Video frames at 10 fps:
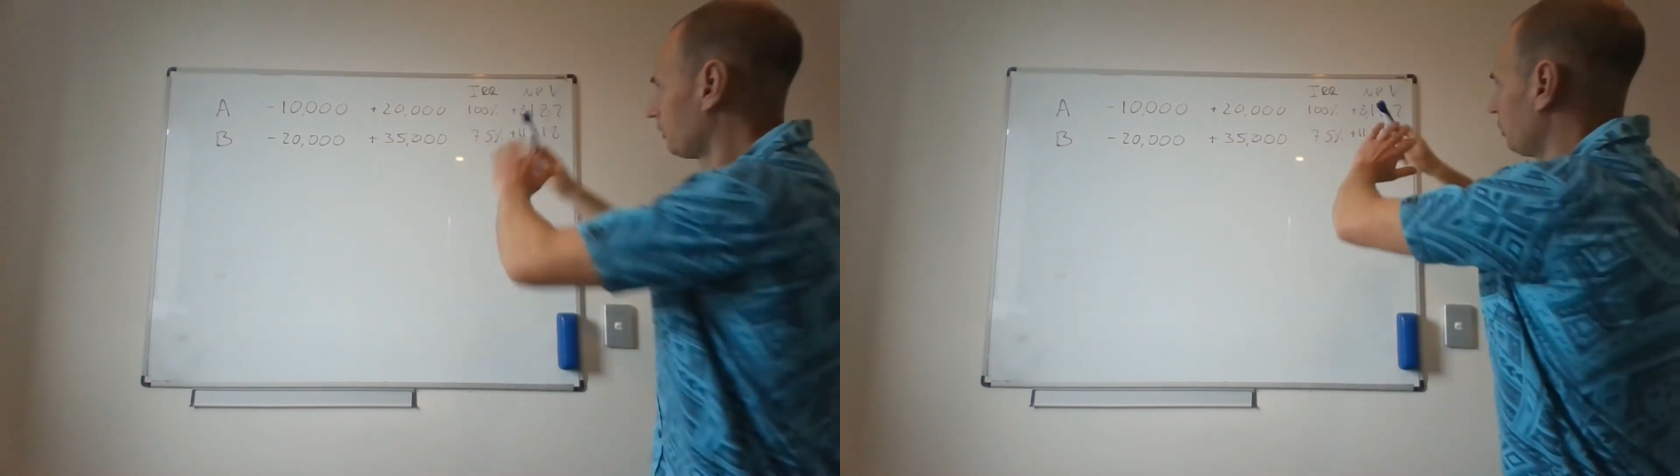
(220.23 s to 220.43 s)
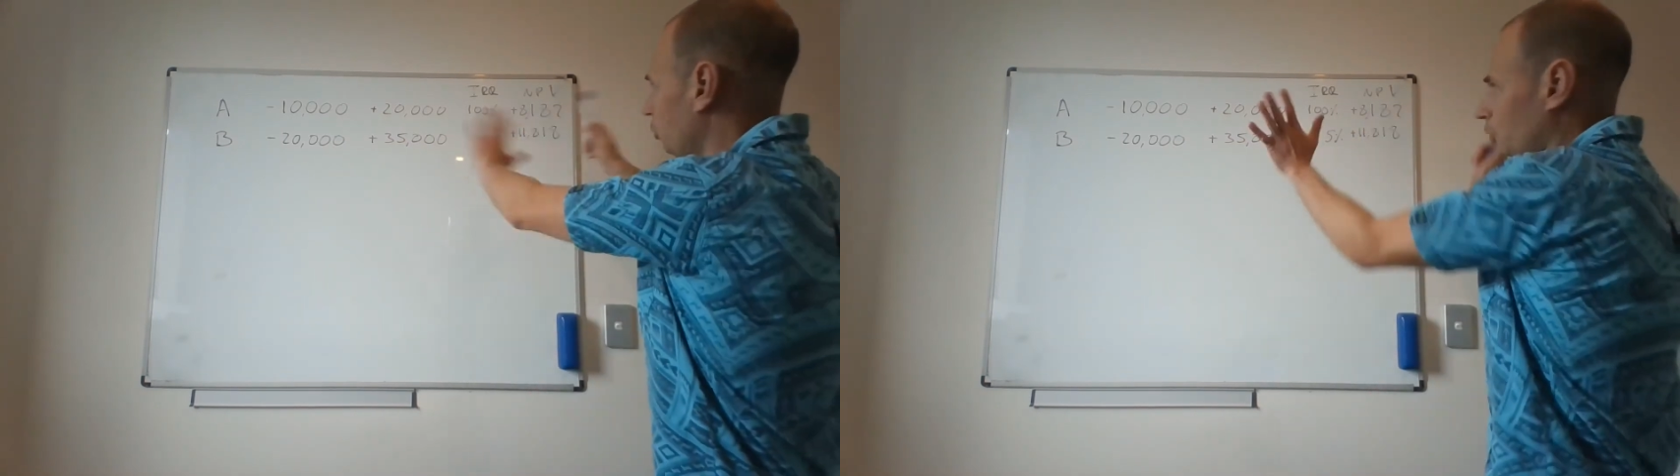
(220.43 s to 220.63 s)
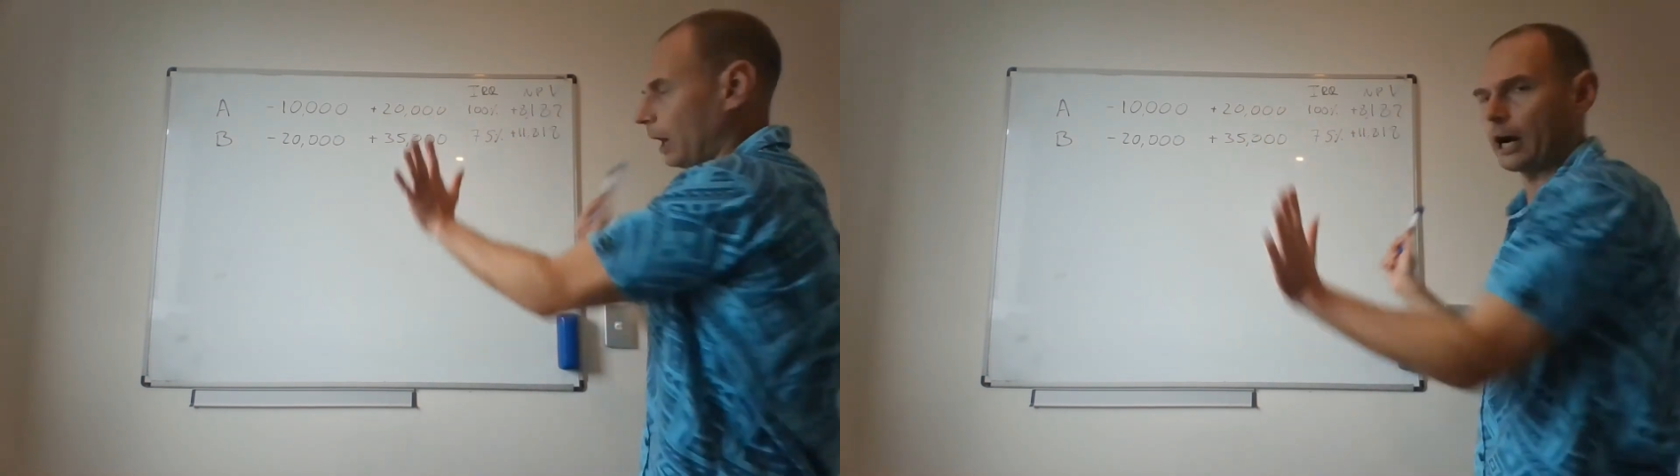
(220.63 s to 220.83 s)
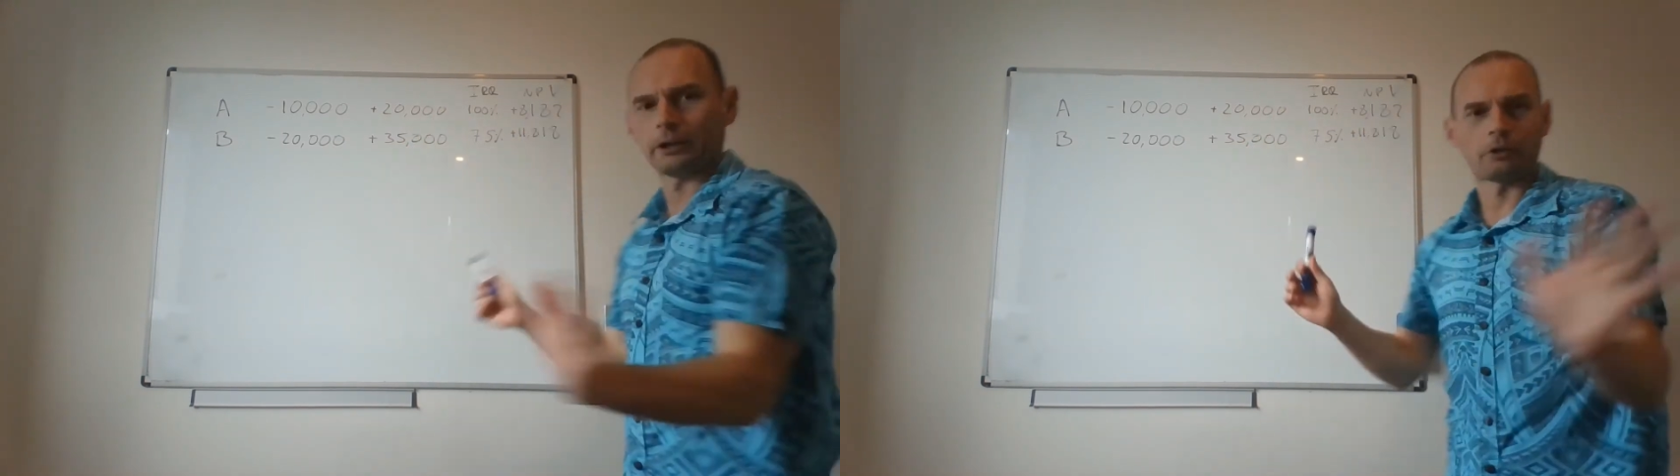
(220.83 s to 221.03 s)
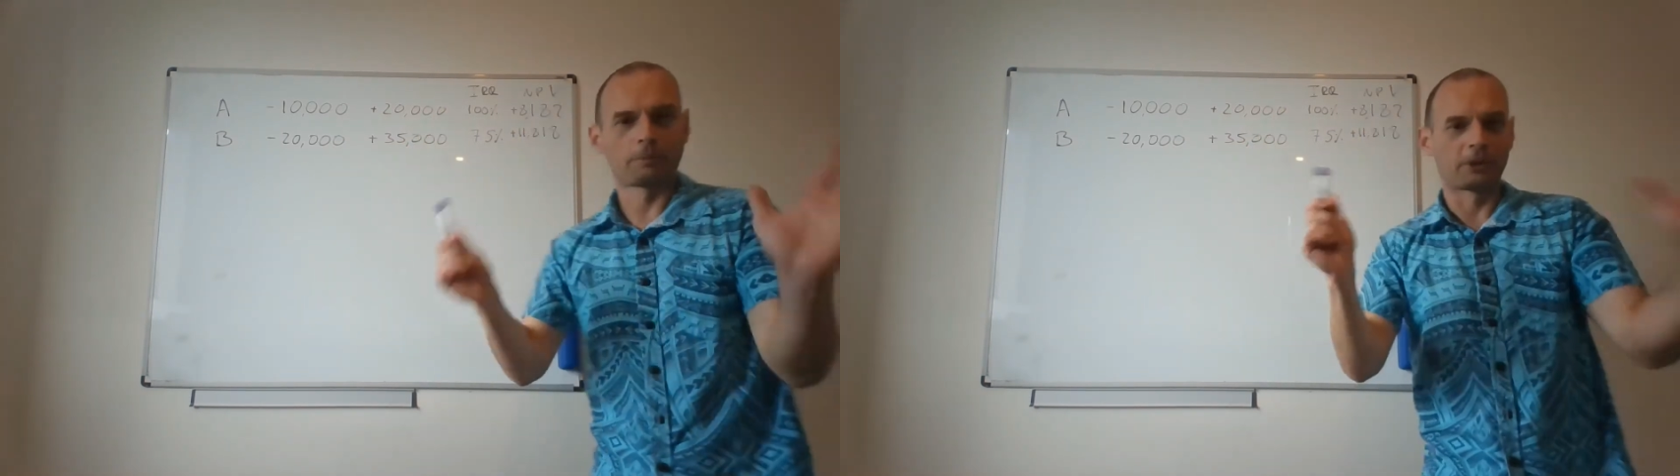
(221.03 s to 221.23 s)
you
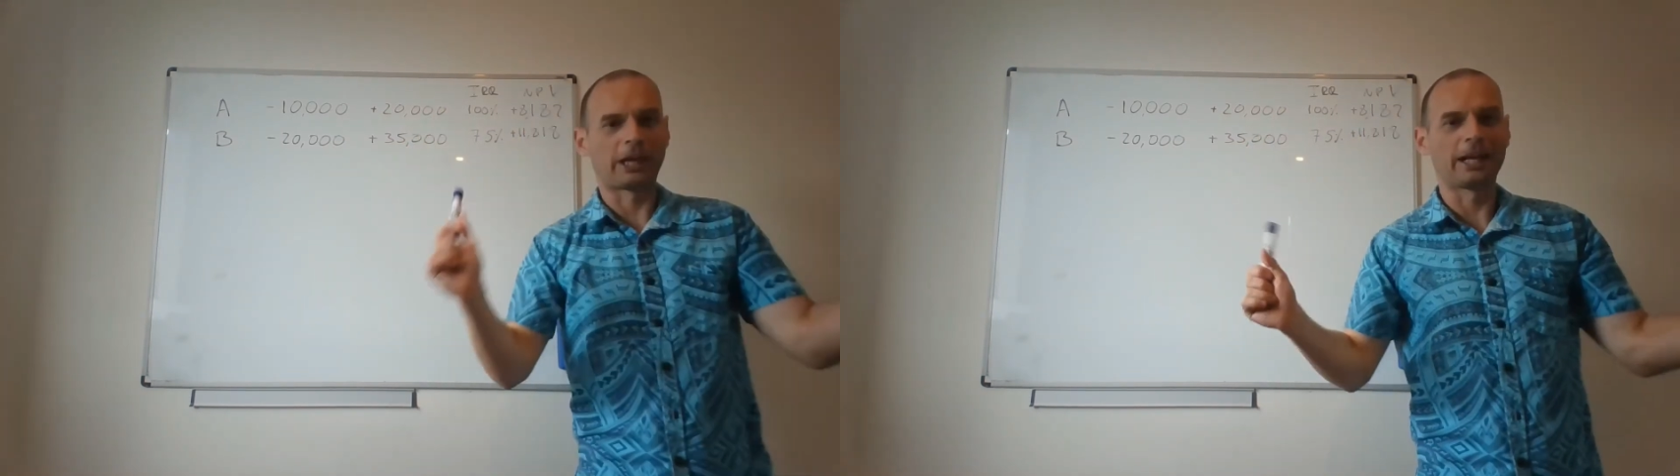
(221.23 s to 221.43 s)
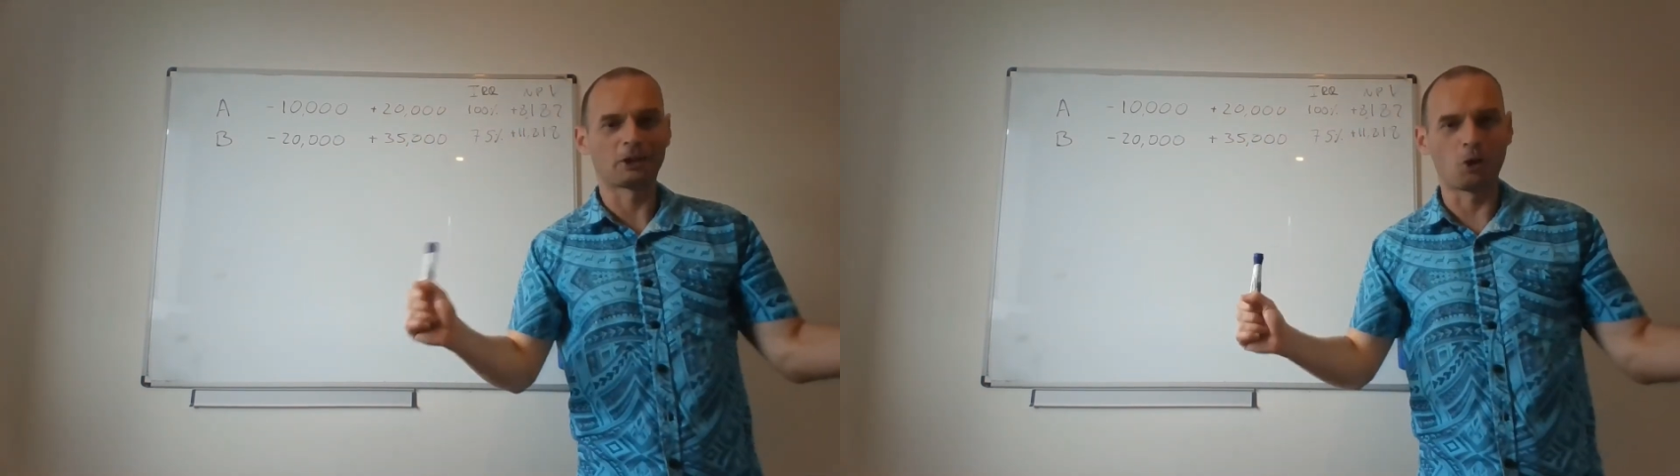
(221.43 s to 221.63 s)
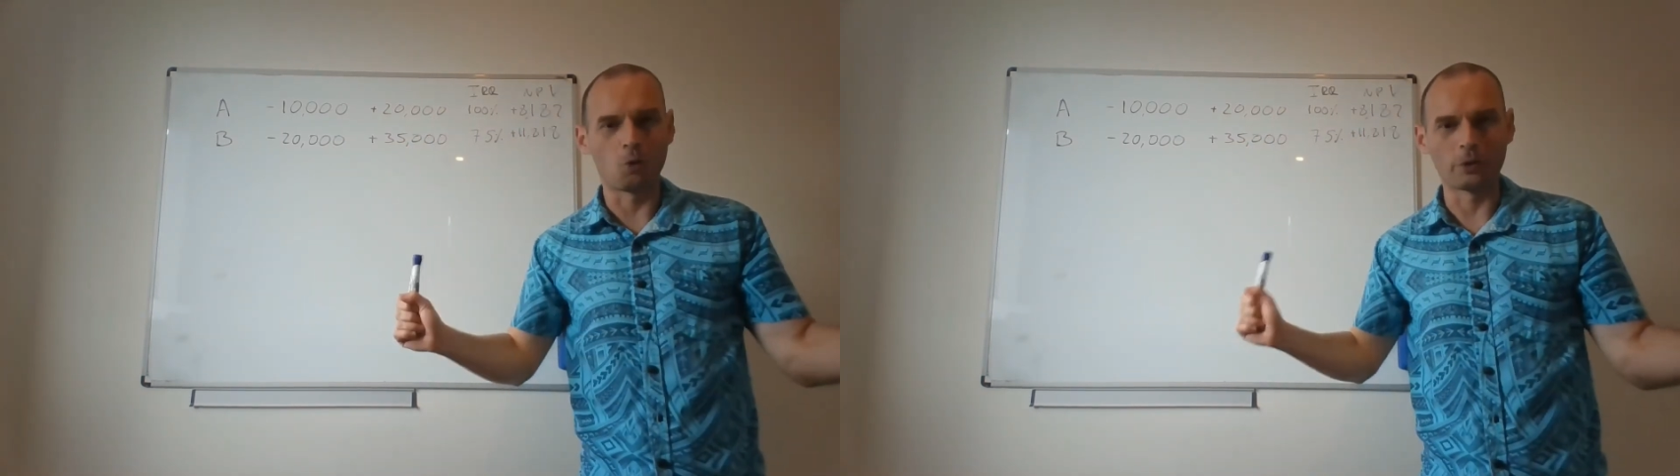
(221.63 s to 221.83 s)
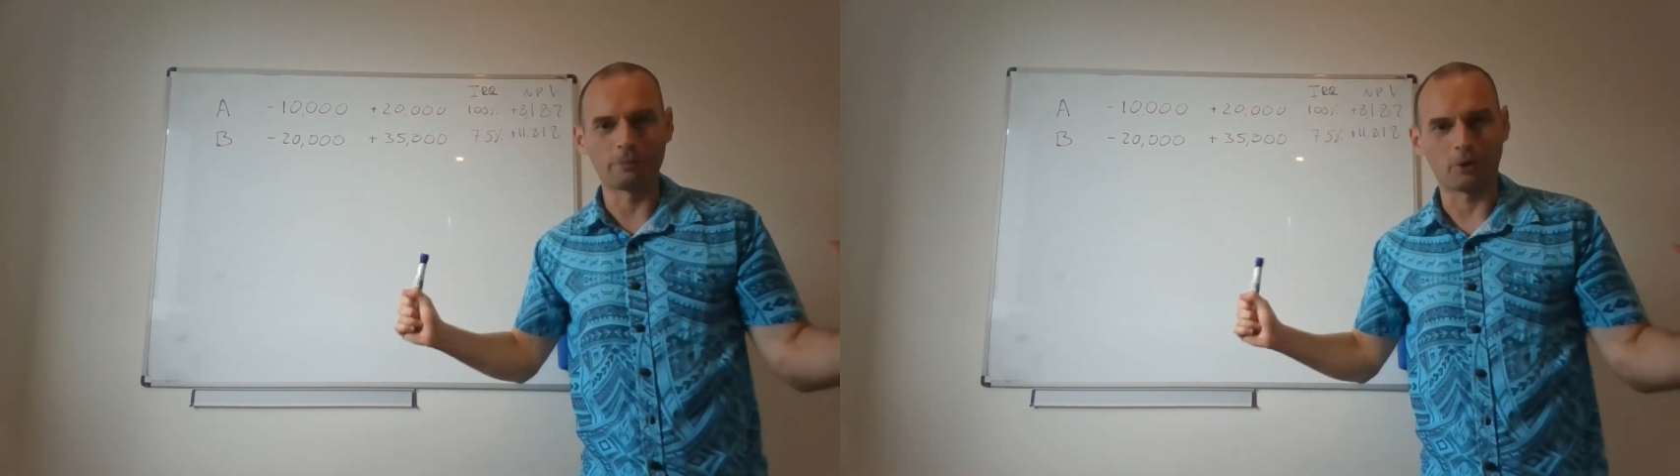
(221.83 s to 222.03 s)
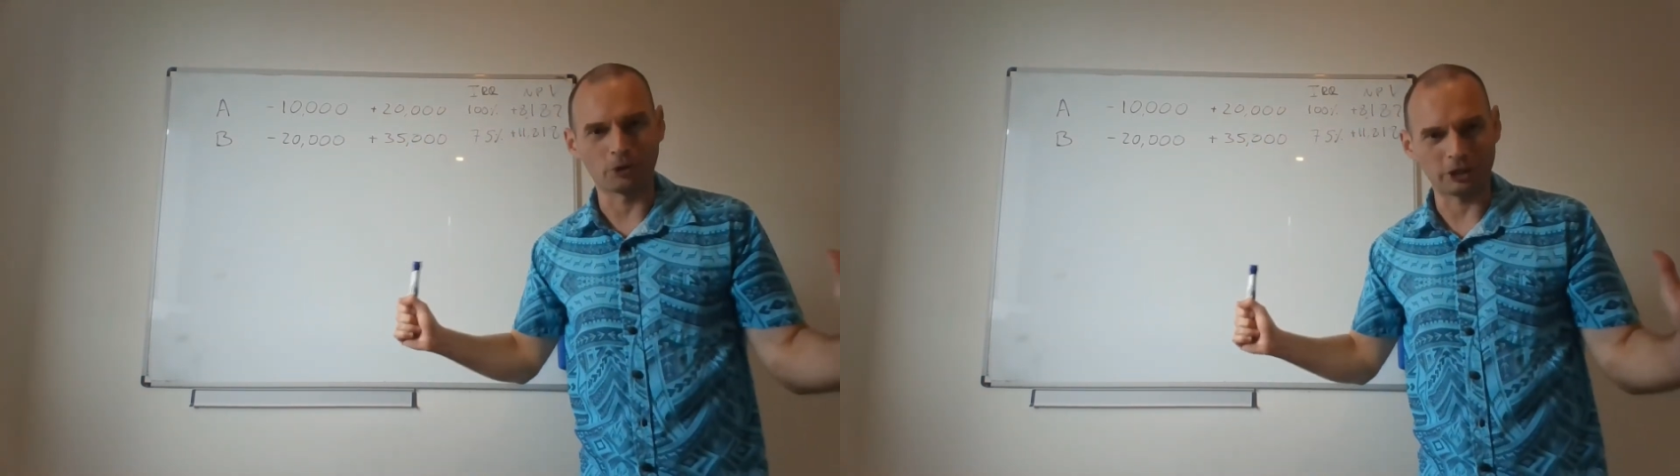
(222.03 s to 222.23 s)
100% go
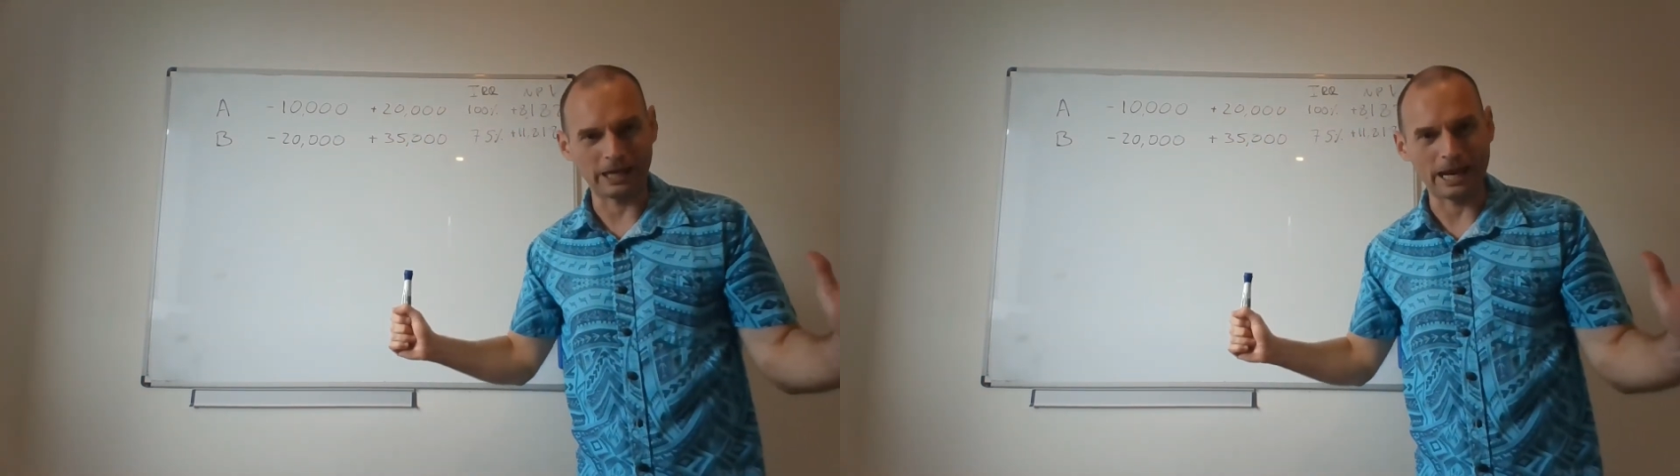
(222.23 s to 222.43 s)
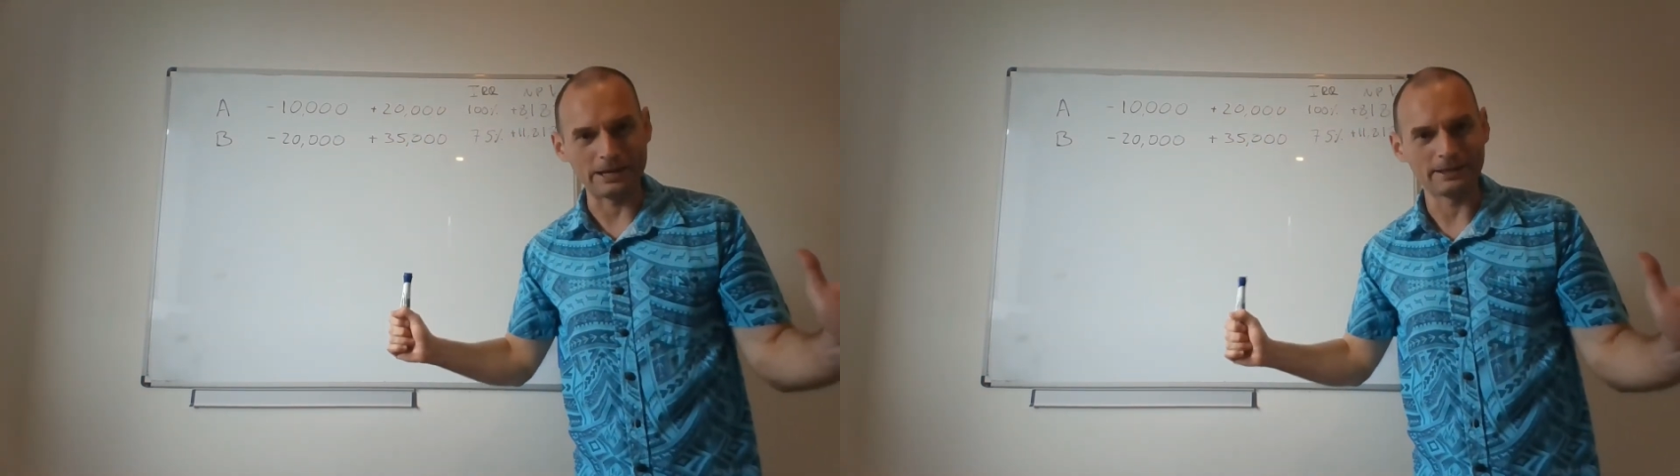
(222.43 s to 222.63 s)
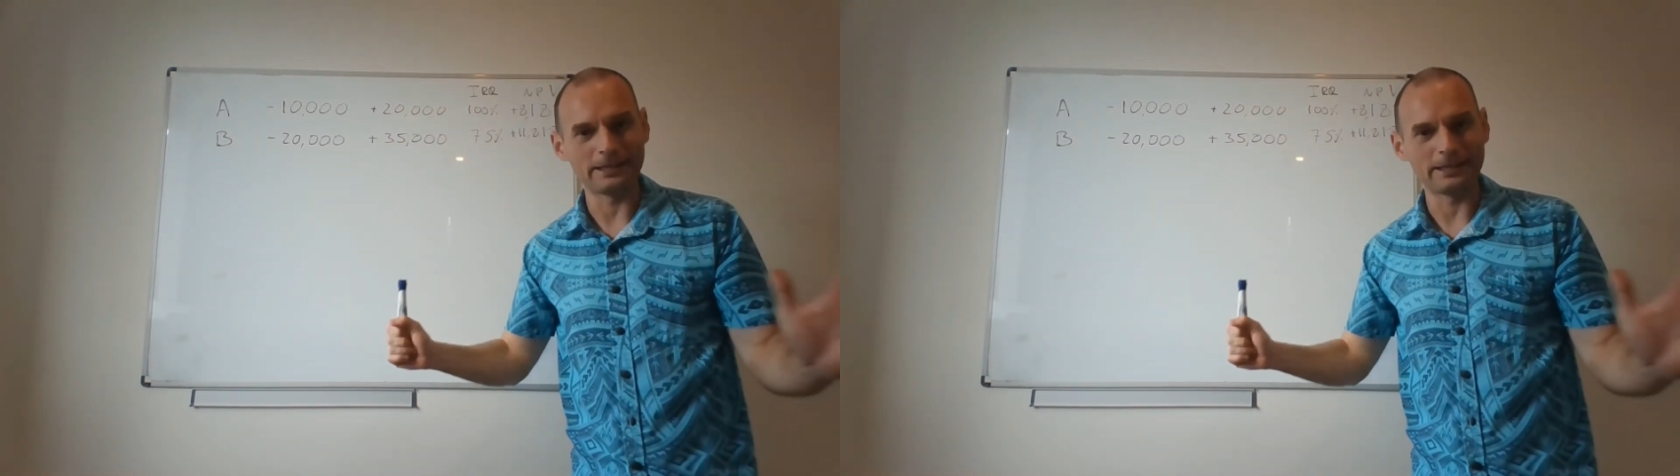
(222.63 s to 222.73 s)
with project A.